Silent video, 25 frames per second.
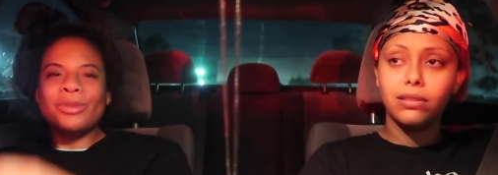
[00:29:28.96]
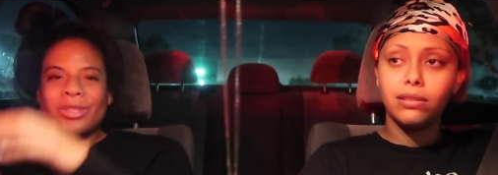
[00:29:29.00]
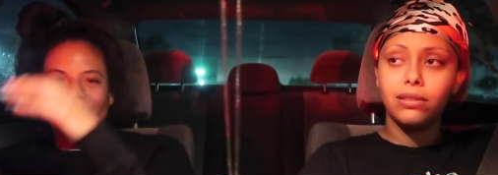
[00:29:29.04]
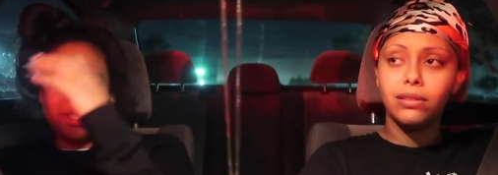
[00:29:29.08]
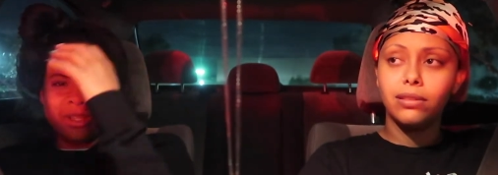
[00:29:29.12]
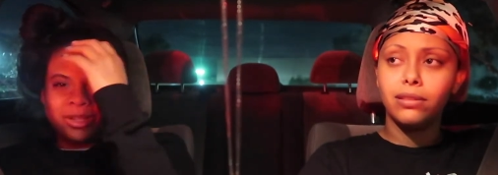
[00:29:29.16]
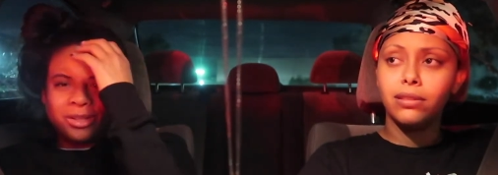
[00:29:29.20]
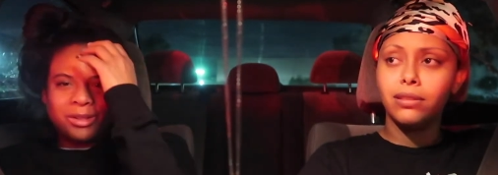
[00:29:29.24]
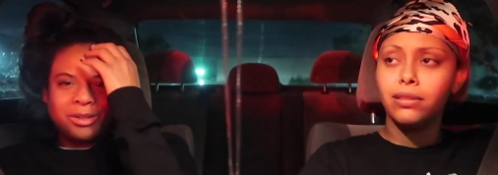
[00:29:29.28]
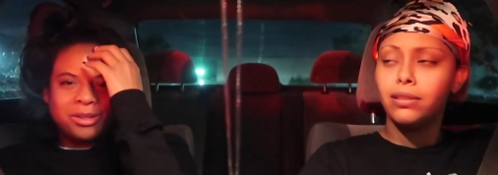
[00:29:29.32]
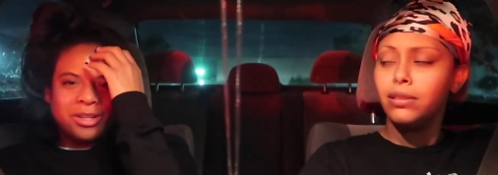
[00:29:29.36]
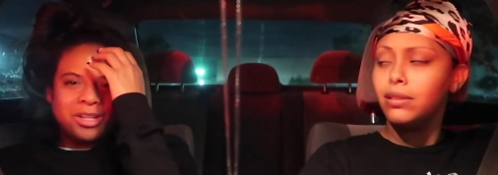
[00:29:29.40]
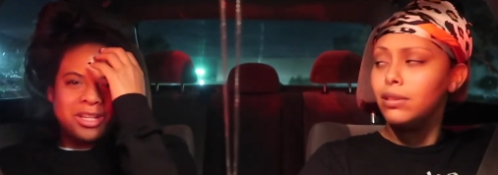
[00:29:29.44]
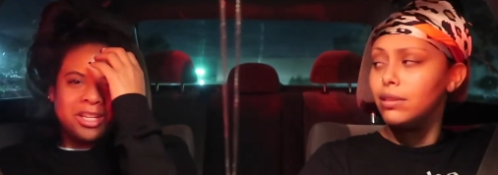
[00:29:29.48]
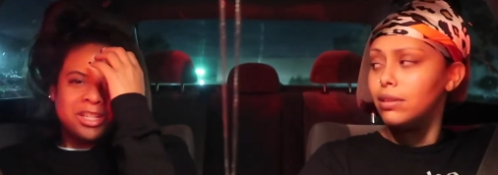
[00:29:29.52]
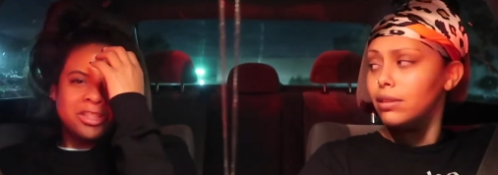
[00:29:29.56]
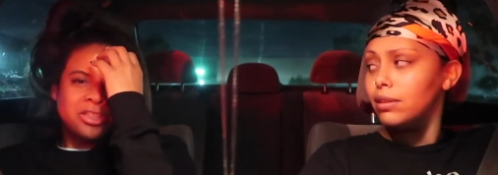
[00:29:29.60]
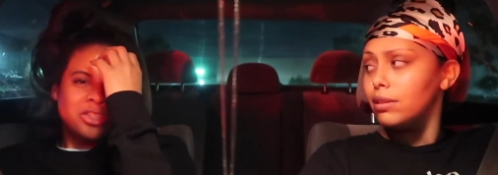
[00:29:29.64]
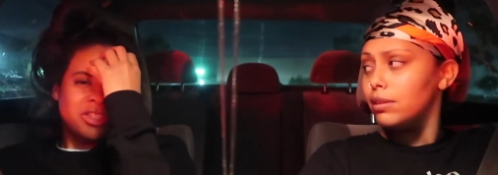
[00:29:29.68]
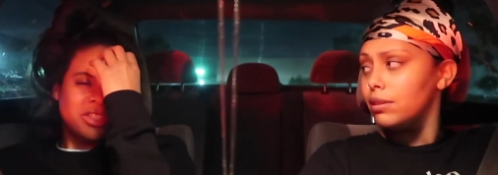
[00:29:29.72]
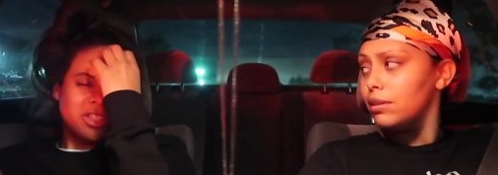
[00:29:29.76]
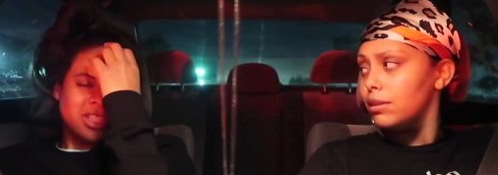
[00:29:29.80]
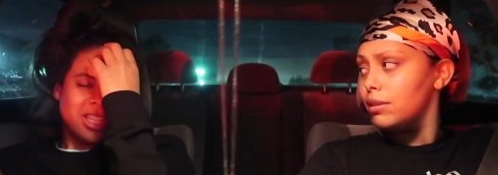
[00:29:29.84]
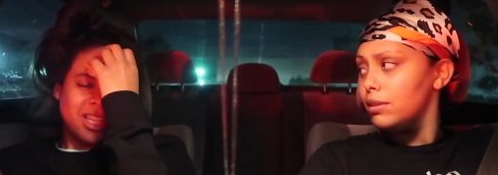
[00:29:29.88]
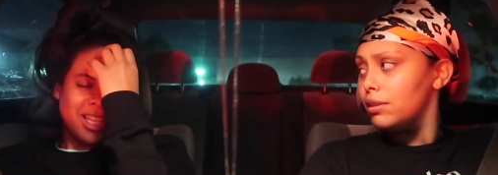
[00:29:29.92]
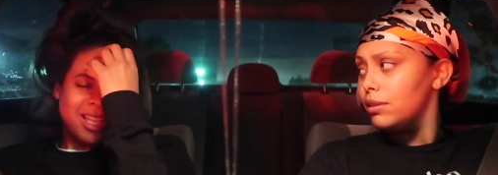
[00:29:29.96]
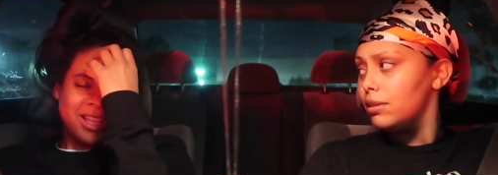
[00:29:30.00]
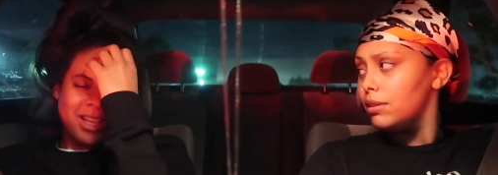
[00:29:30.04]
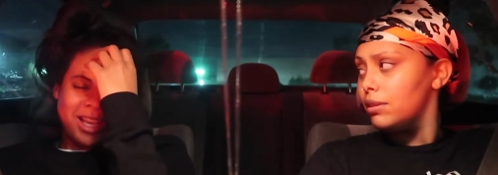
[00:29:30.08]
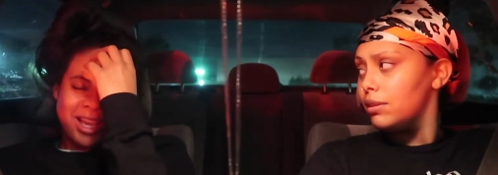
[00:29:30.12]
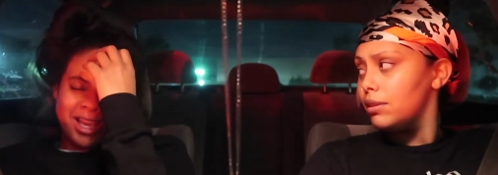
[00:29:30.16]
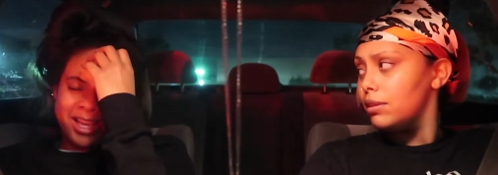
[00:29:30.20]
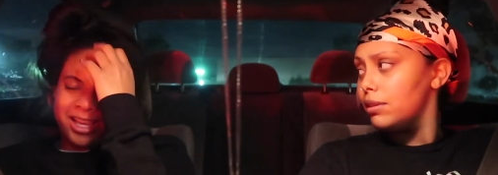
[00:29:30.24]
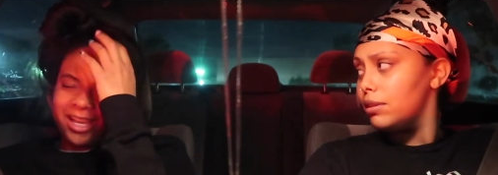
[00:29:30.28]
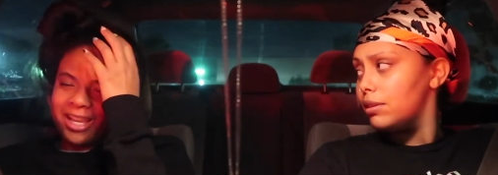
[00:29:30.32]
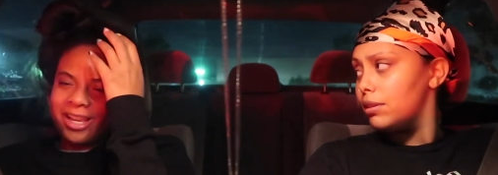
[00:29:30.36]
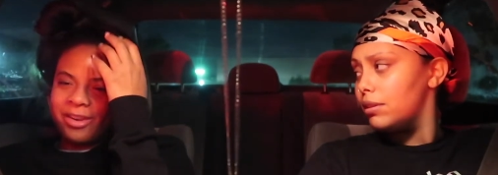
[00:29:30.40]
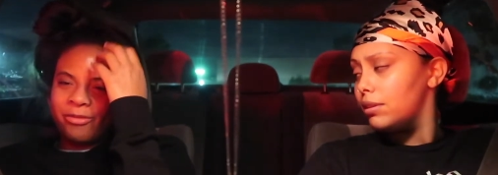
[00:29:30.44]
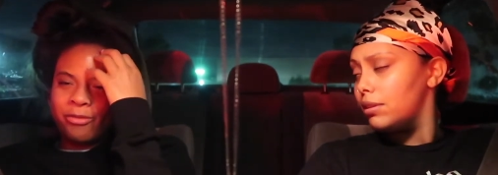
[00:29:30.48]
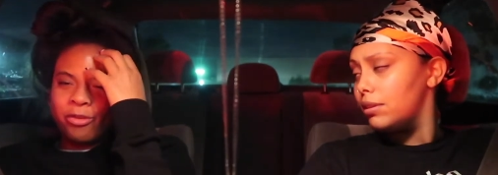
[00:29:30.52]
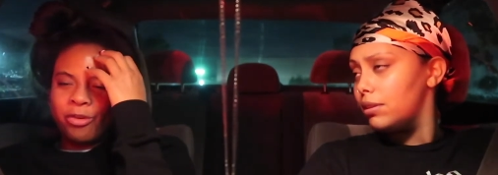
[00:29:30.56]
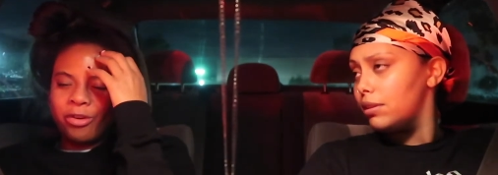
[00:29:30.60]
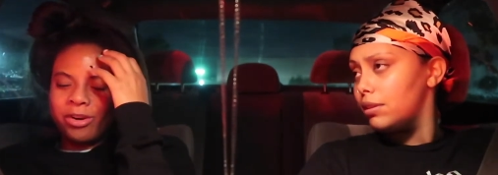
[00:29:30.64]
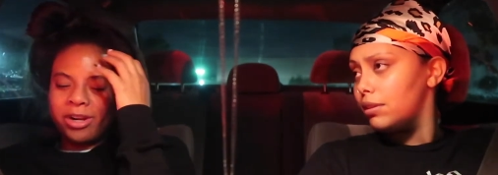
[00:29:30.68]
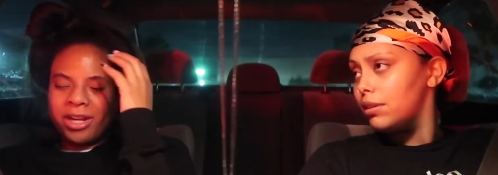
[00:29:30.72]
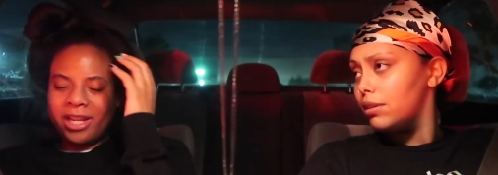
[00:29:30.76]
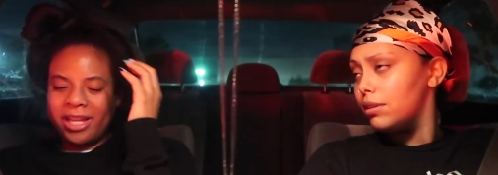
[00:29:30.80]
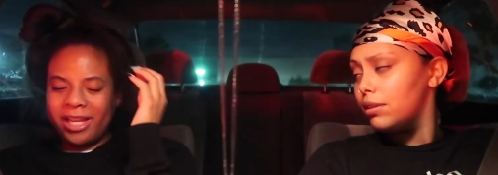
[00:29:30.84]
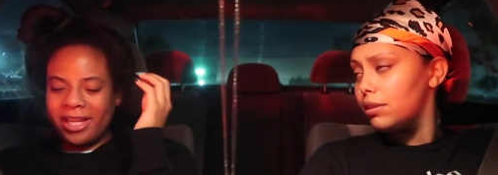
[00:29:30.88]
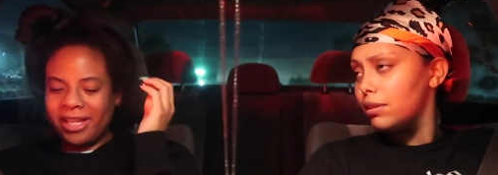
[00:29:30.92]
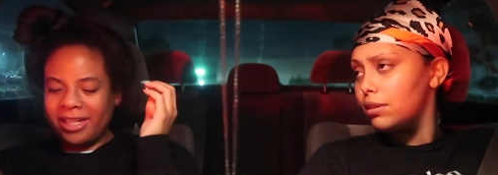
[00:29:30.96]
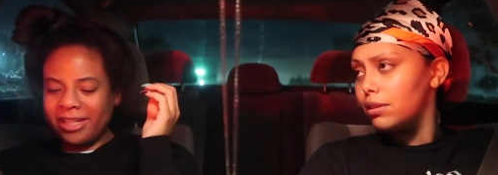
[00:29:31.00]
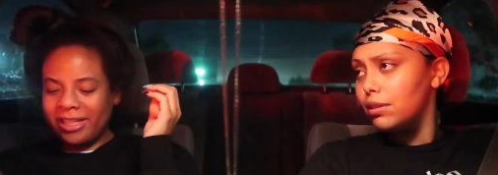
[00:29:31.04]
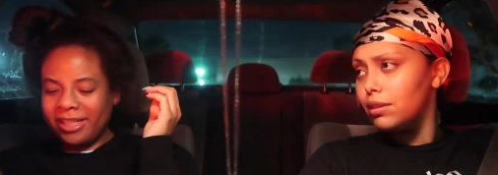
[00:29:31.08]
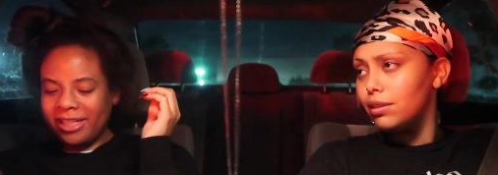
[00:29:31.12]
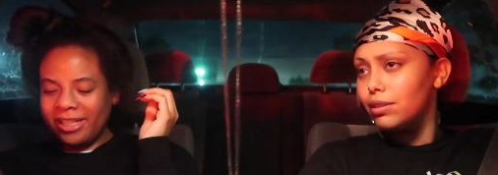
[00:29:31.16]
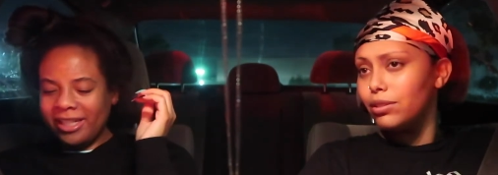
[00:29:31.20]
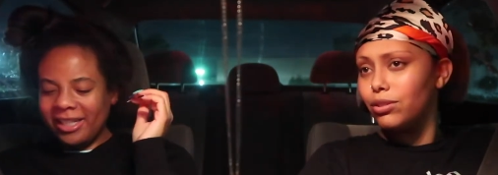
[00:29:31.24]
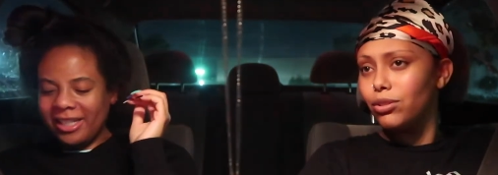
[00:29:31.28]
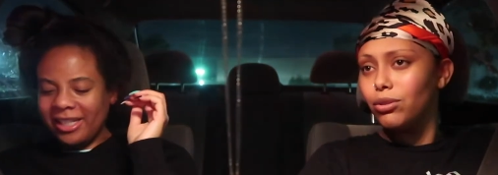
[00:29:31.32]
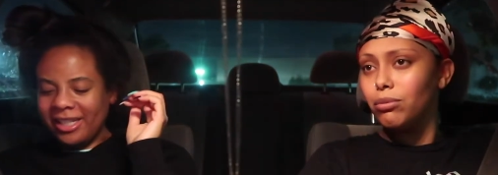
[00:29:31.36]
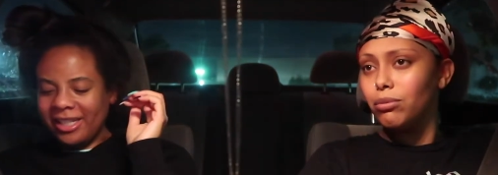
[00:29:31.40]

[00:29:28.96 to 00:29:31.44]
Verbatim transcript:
Speaker 1: with the gushed forehead. It's